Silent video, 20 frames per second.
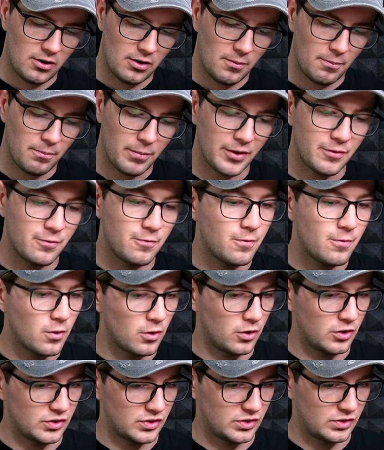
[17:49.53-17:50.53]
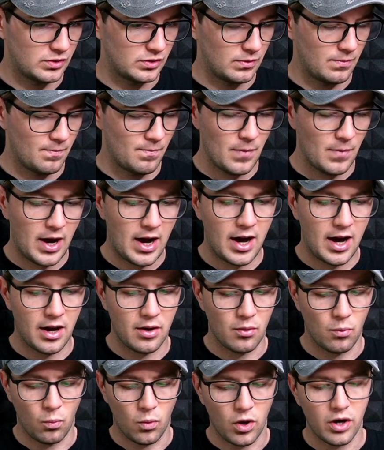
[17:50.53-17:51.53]
But first,
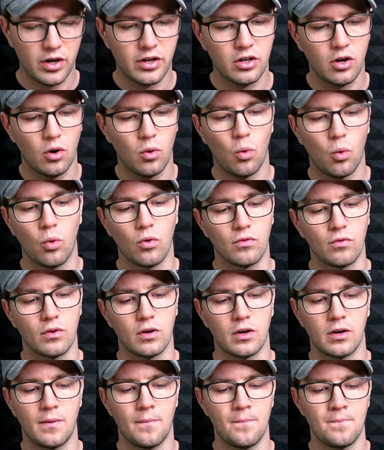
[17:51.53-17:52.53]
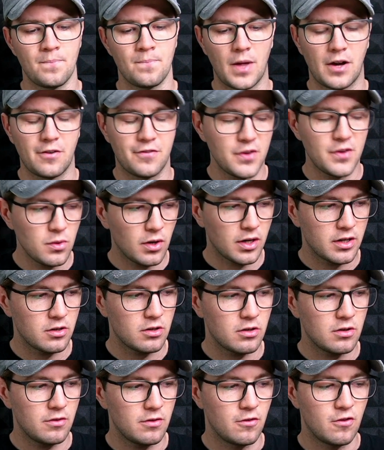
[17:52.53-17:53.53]
I want to go over a few
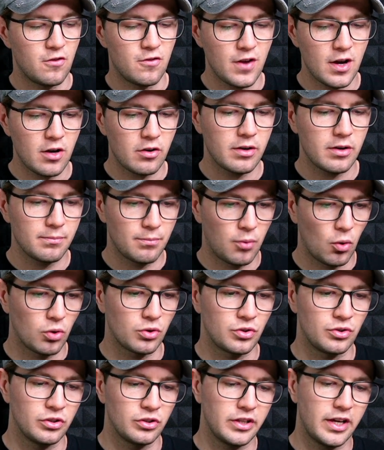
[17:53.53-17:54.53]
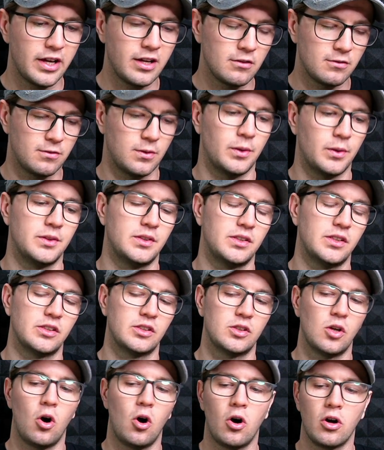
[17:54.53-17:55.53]
other very important
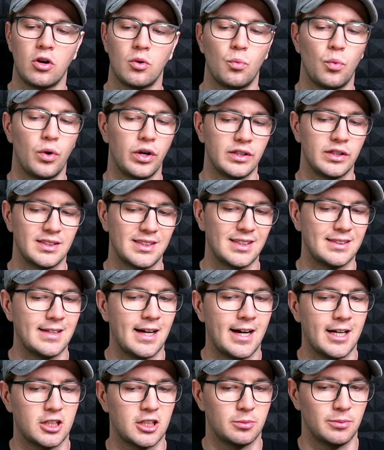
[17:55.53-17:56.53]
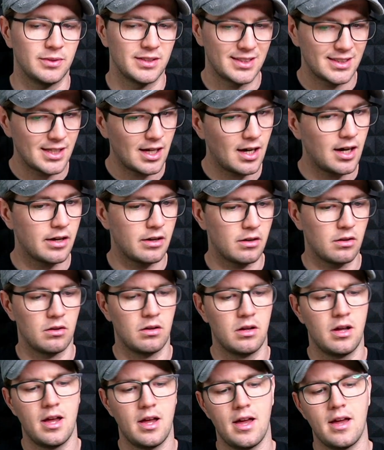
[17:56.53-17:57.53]
influences on one's attachment
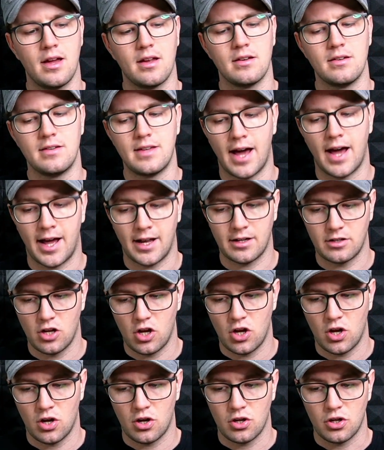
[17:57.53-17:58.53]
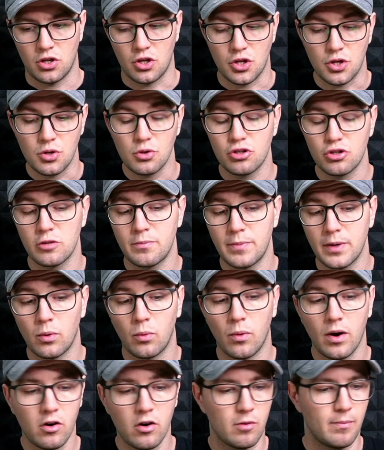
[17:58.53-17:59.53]
style that you should be
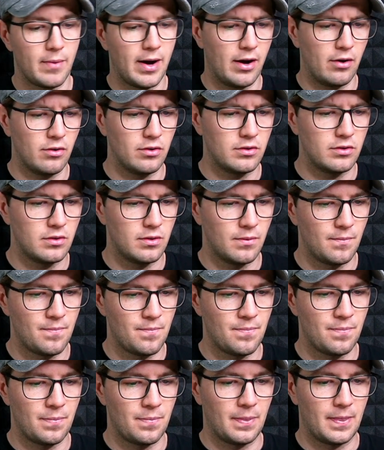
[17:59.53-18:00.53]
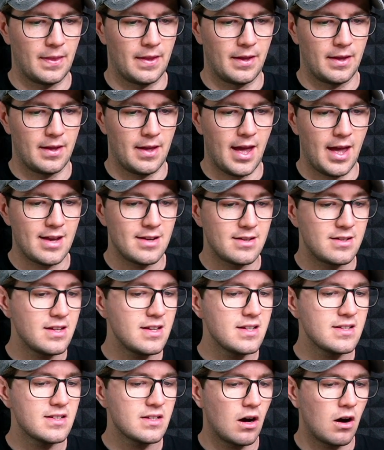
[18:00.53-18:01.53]
aware about. And
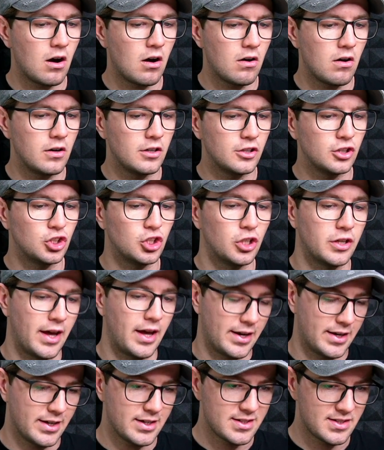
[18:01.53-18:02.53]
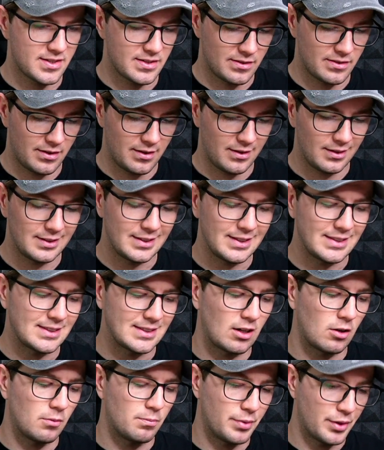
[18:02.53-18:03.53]
these are genetics, these
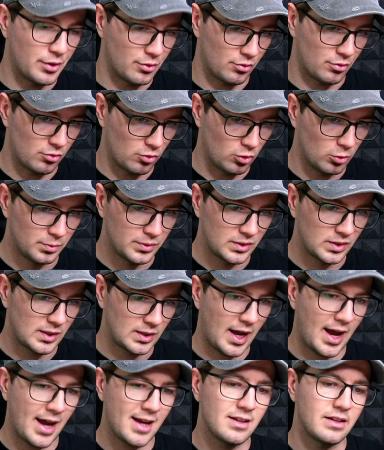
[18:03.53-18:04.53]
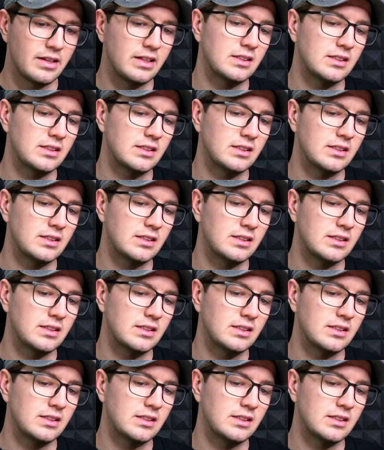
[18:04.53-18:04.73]
are peer groups, and these